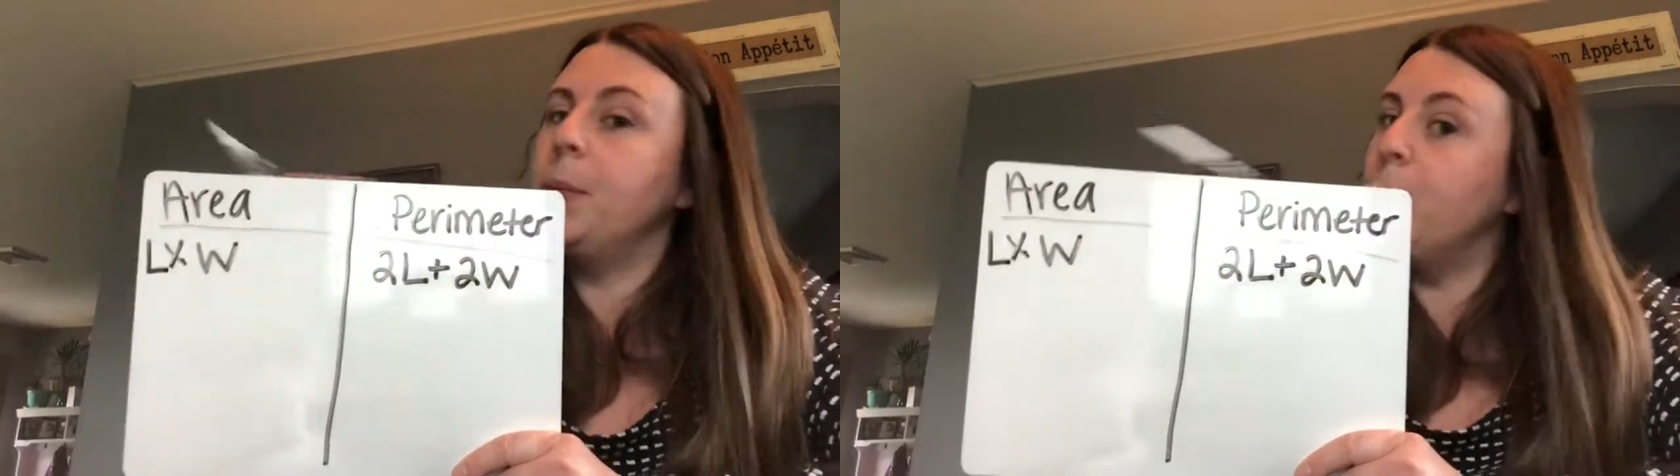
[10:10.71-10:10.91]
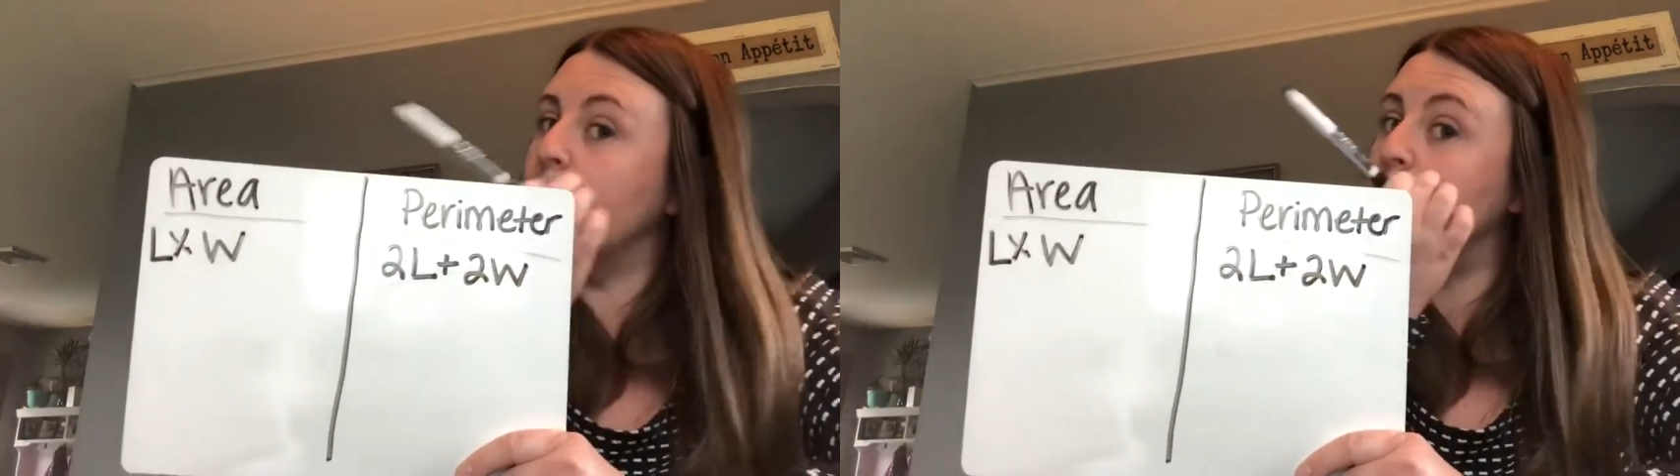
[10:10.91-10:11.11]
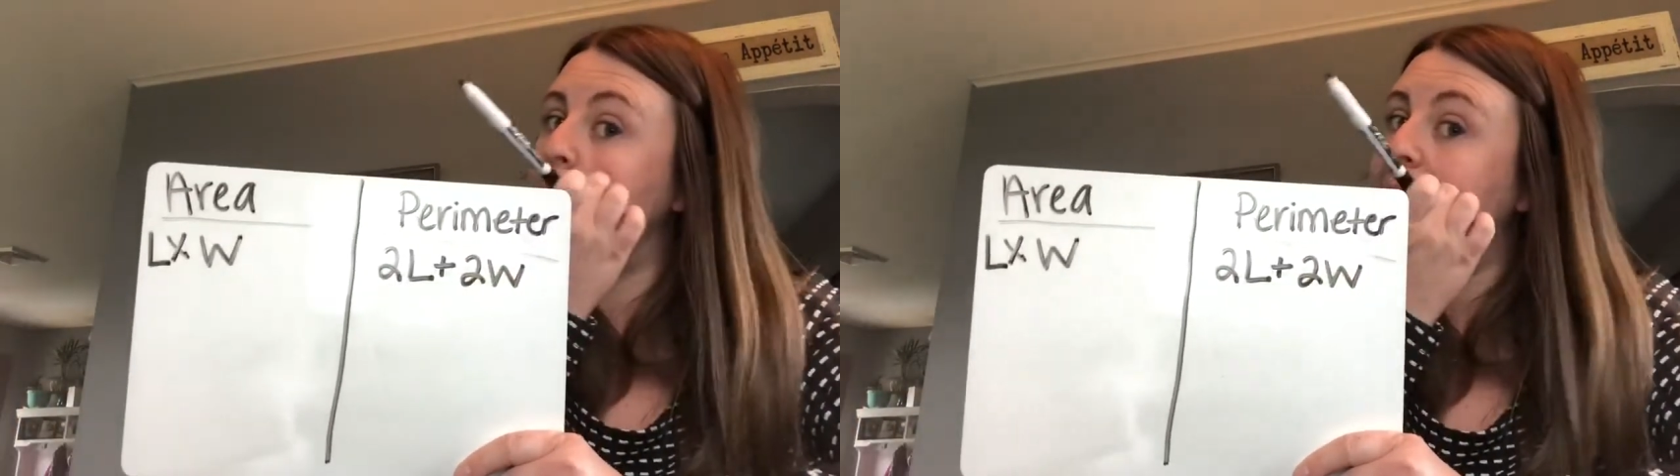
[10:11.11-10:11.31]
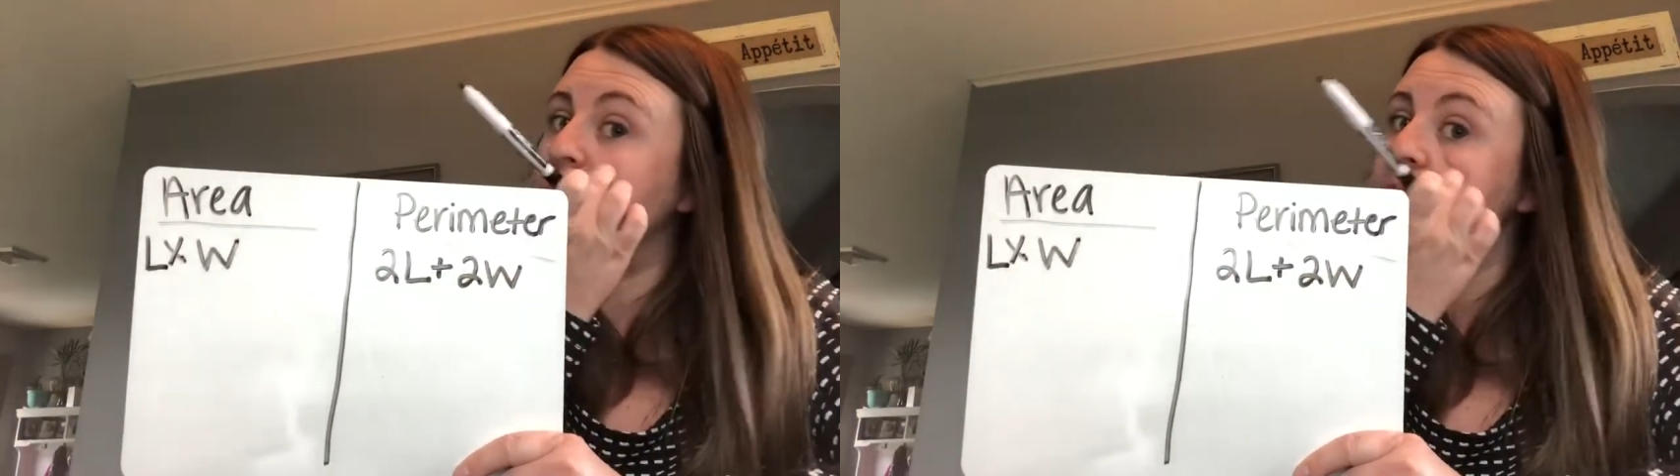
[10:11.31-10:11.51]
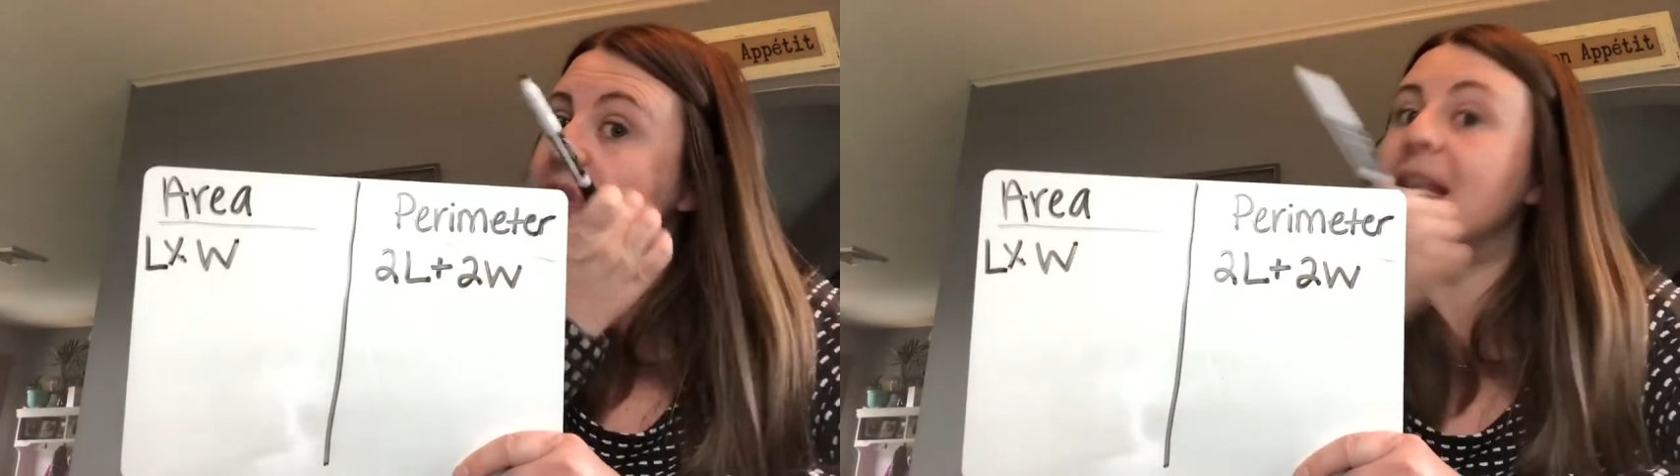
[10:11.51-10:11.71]
workbook
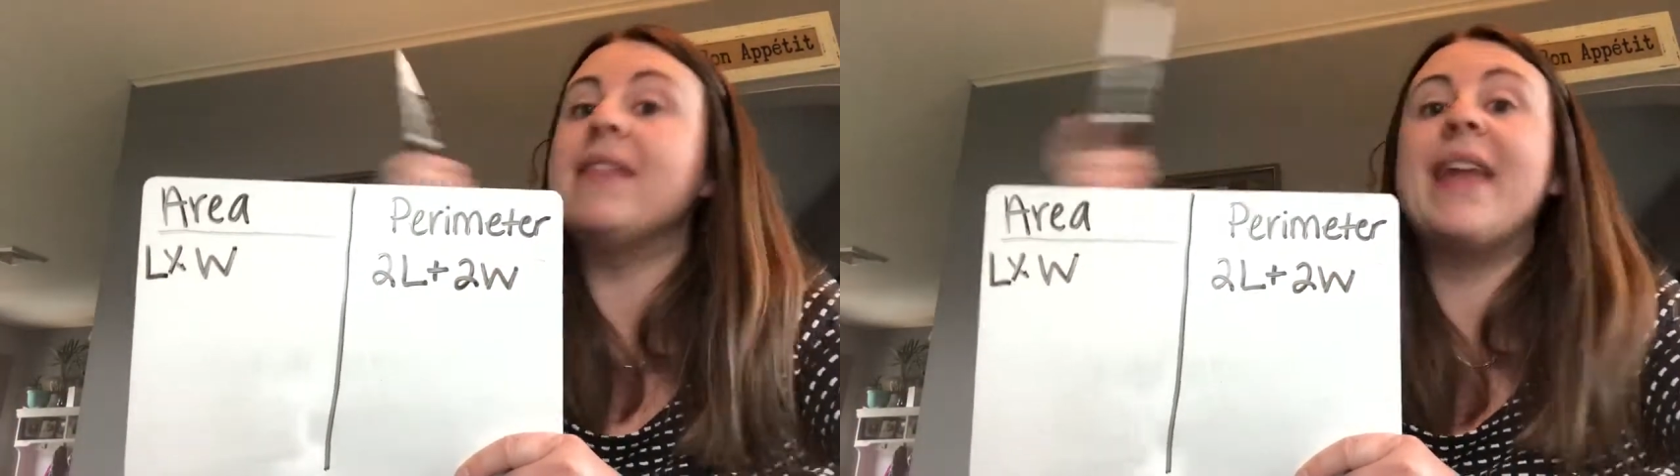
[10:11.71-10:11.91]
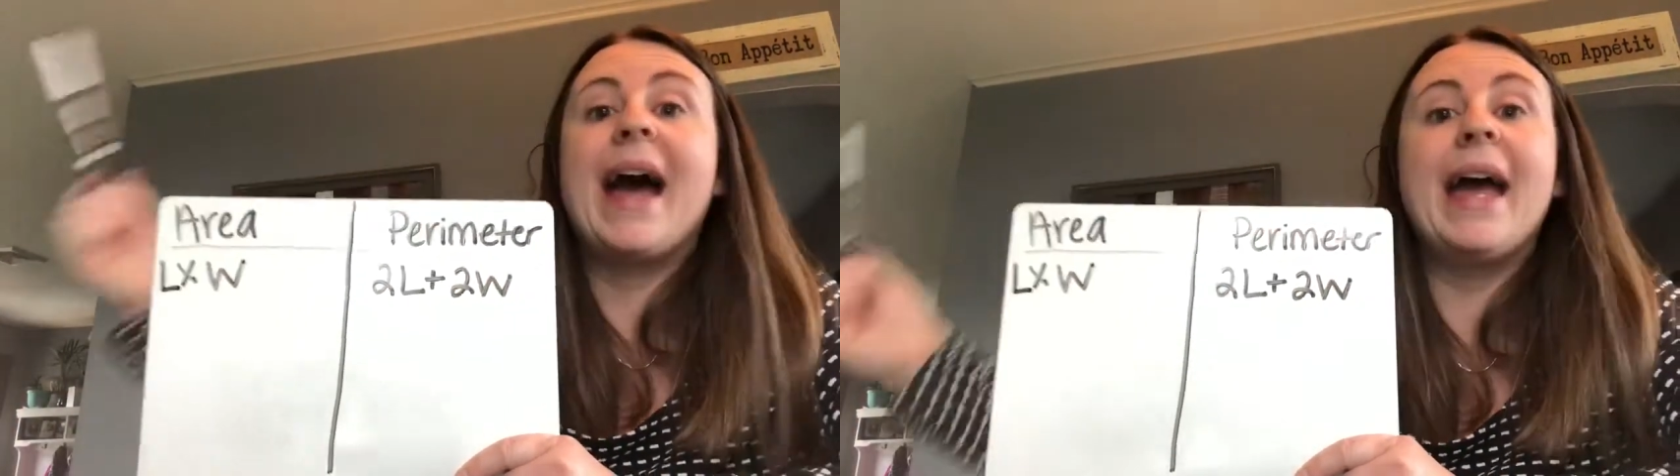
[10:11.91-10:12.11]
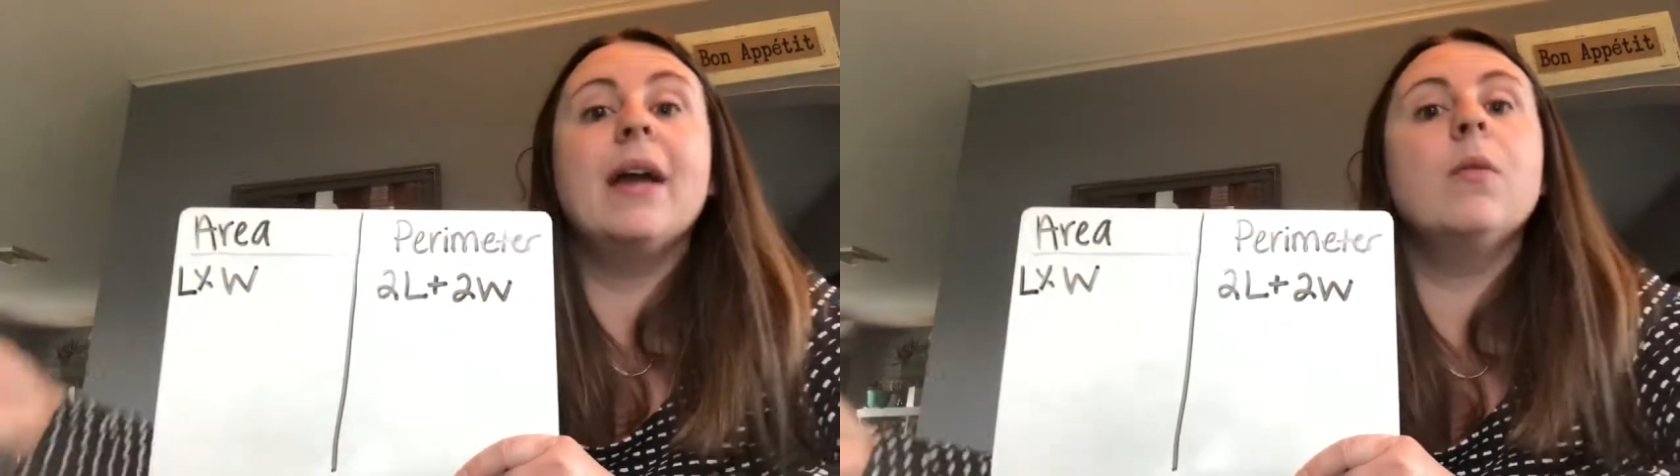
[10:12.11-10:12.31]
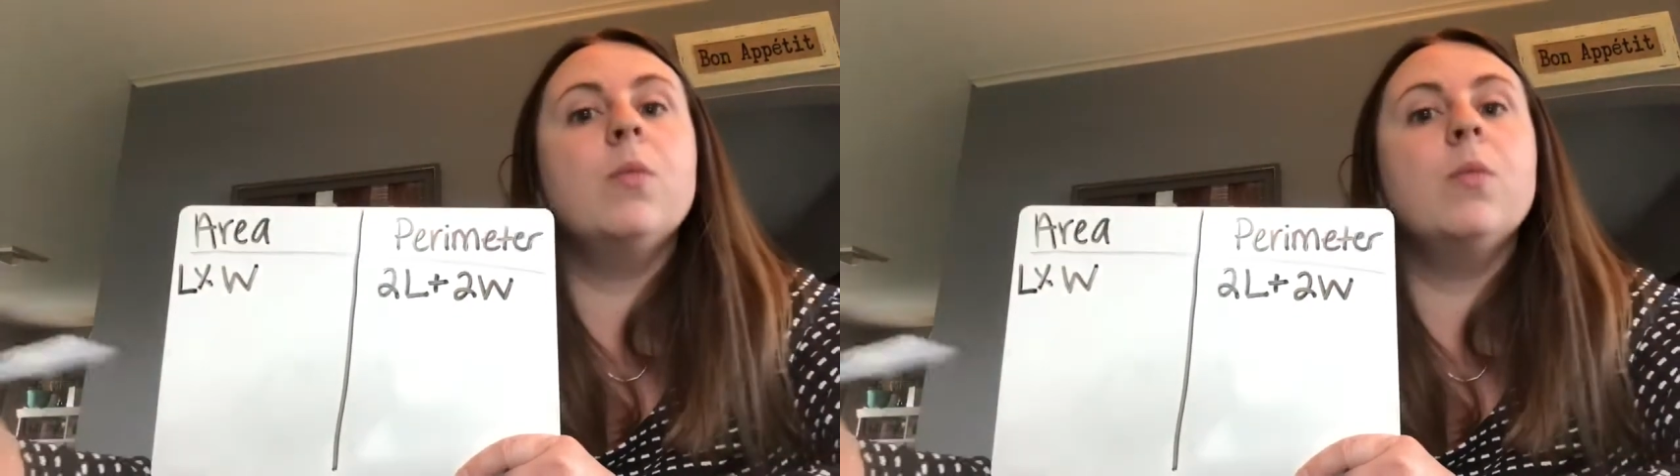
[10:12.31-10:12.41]
pages that